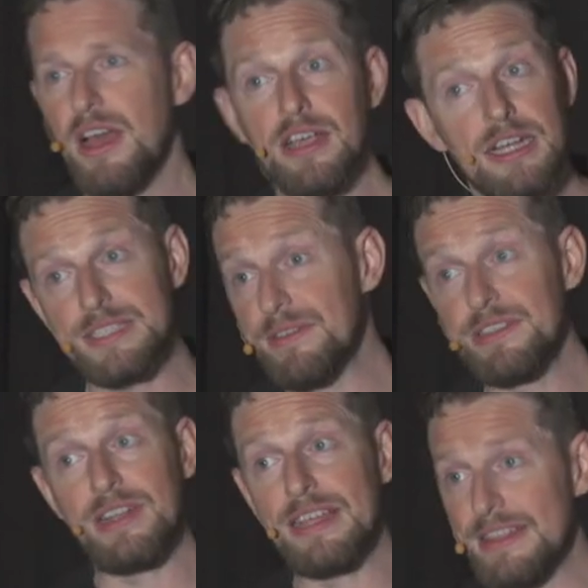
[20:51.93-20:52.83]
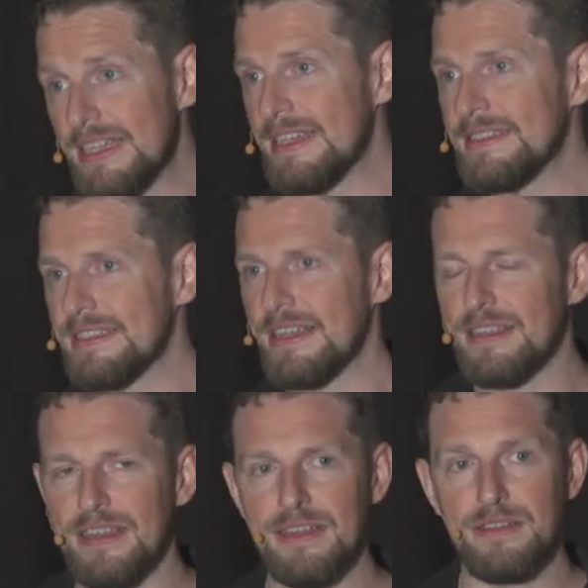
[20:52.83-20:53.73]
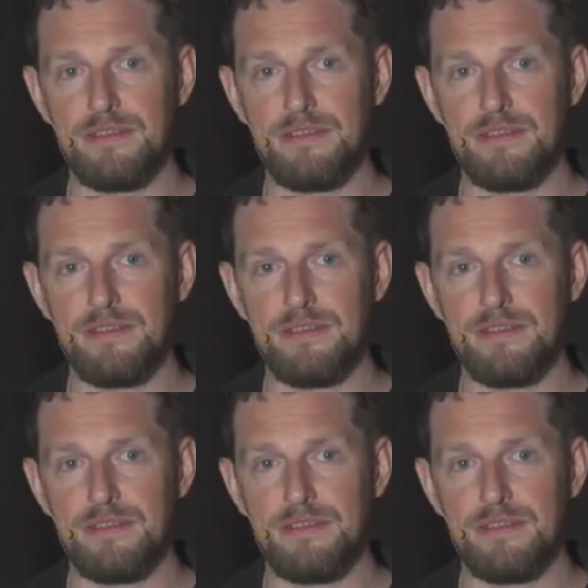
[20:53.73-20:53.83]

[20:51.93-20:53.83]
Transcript: cost of underlying things like uh,